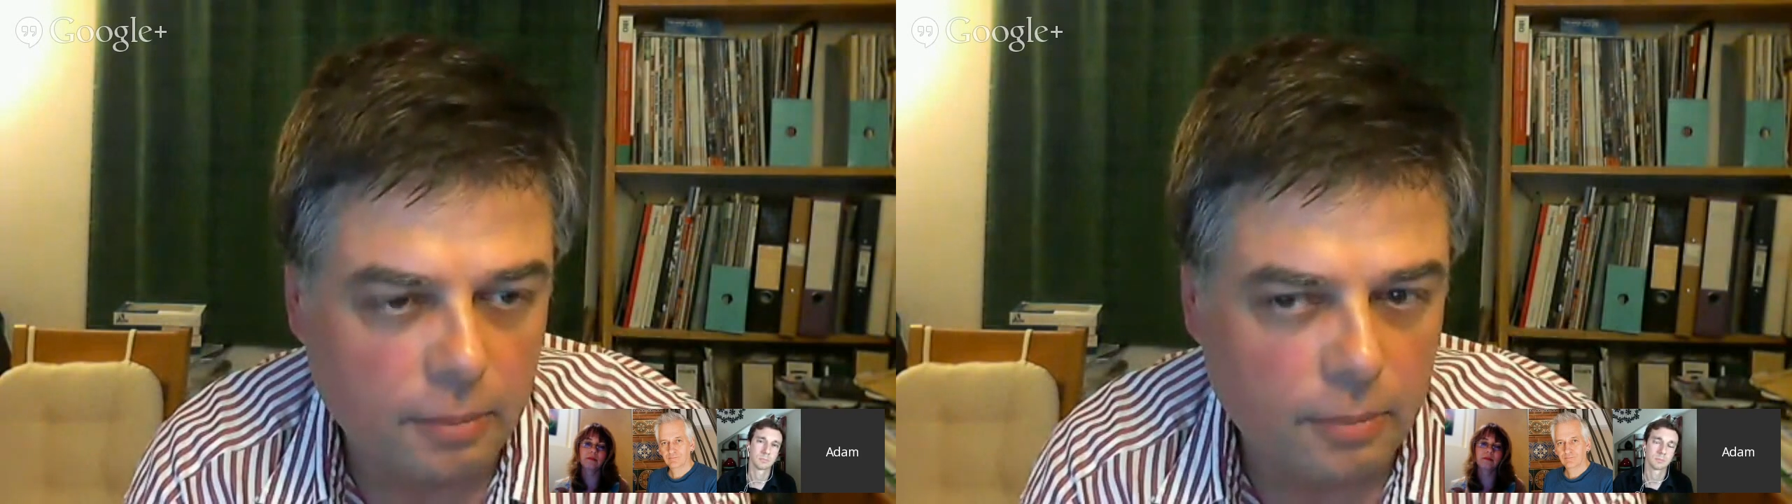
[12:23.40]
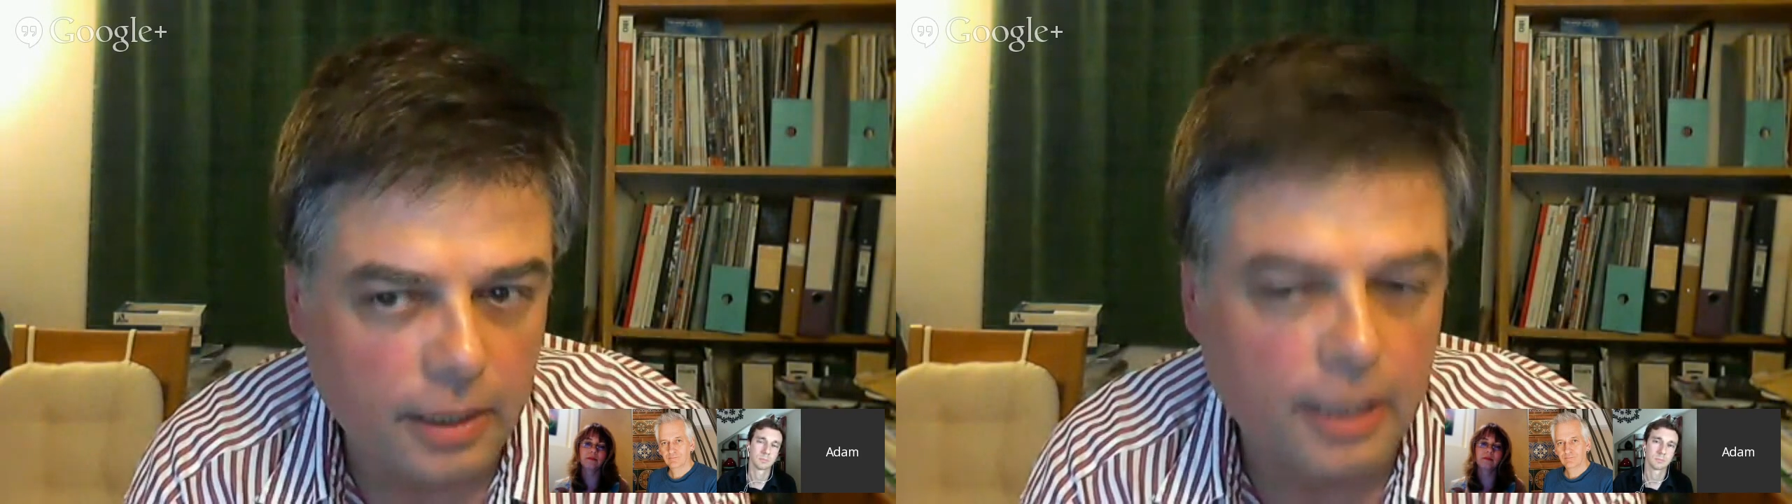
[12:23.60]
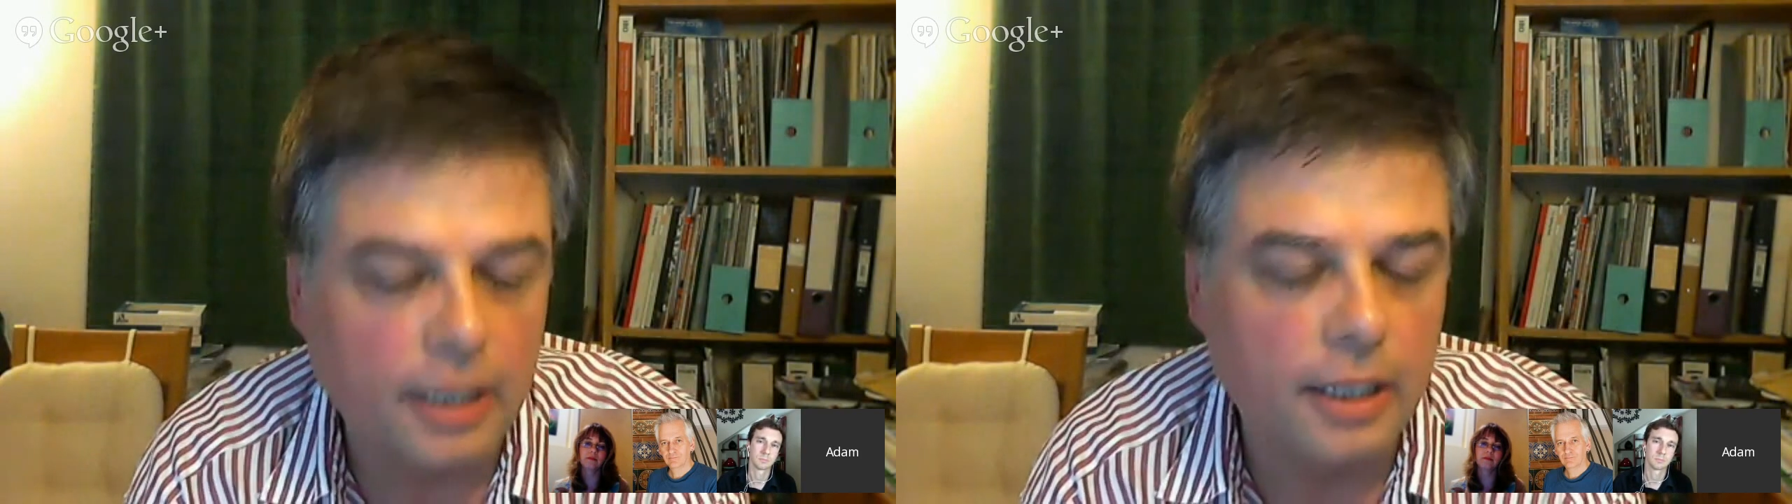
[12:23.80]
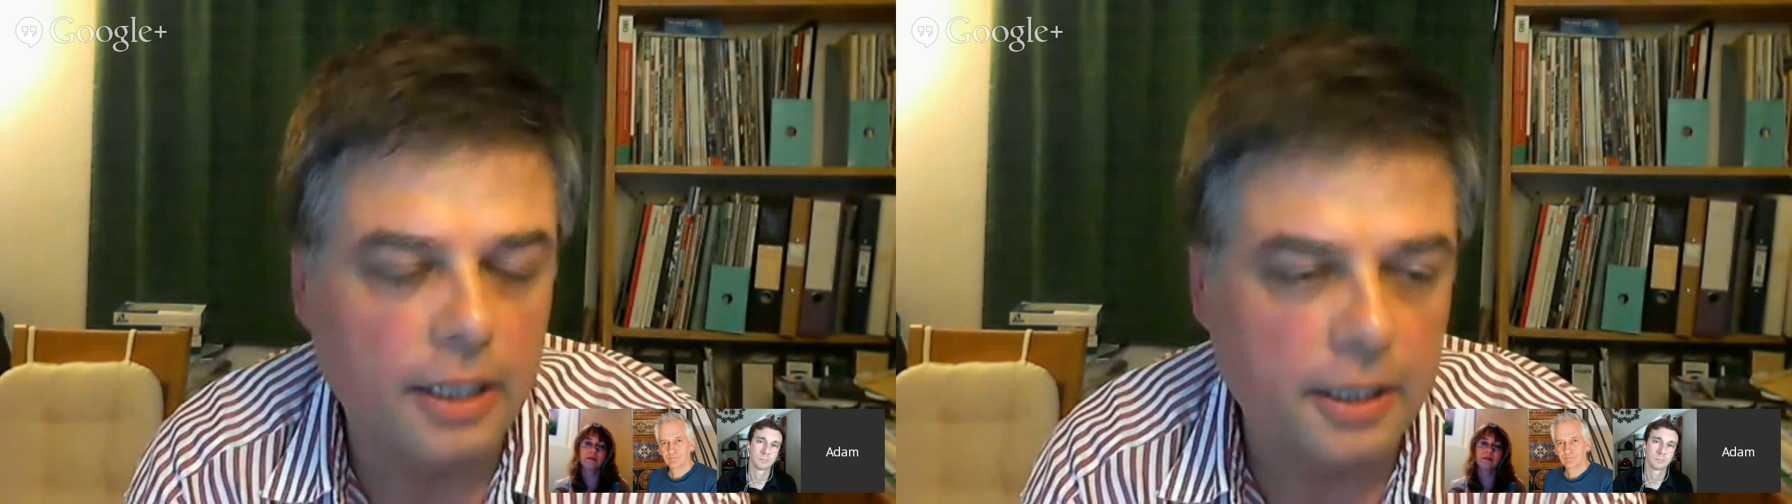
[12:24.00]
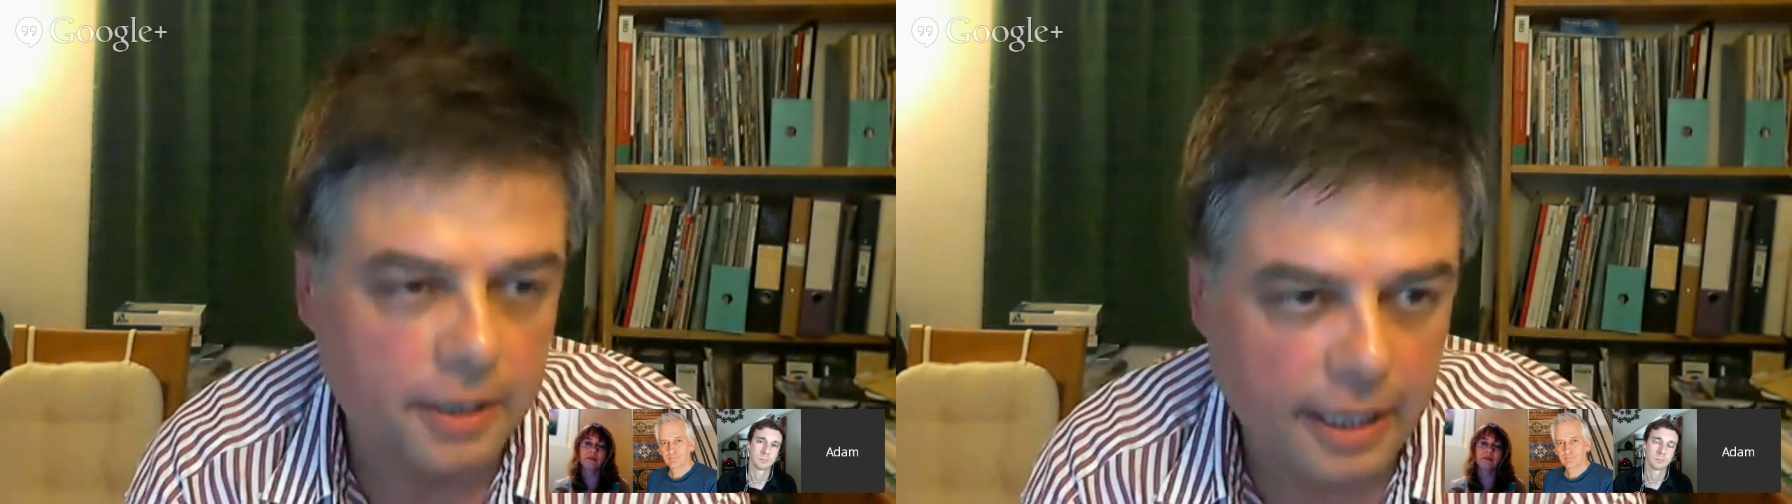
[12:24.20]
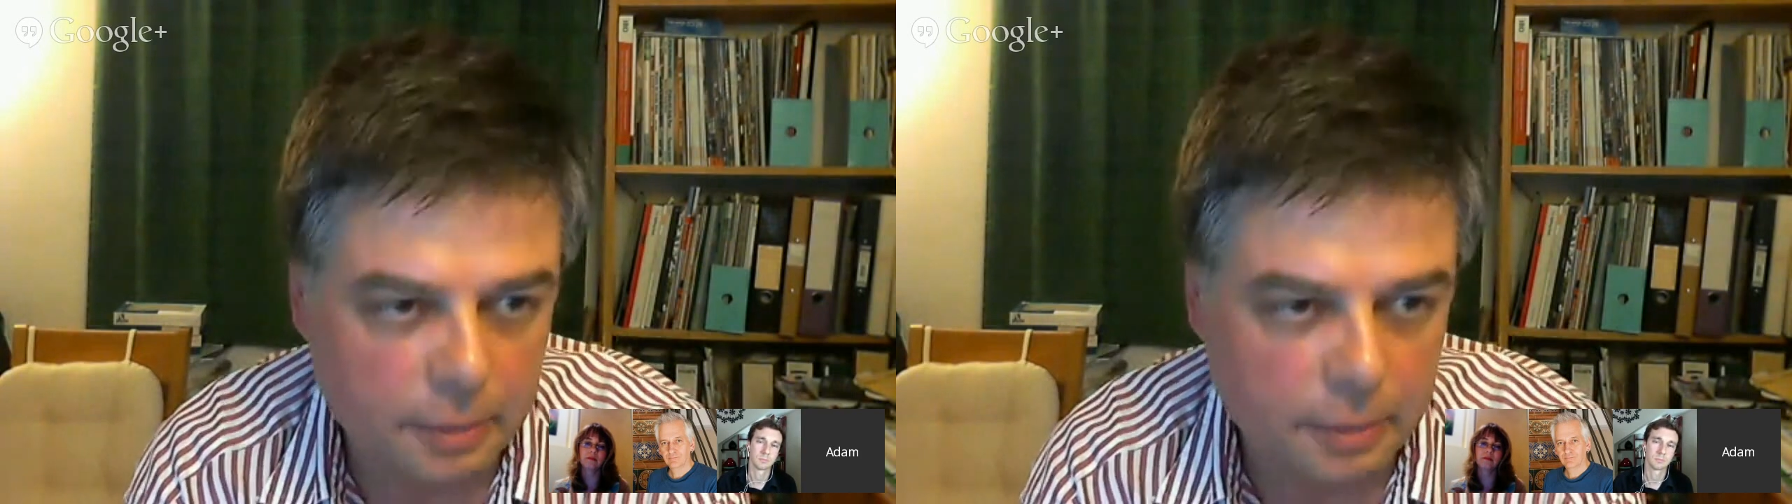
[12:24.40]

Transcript: incurred there,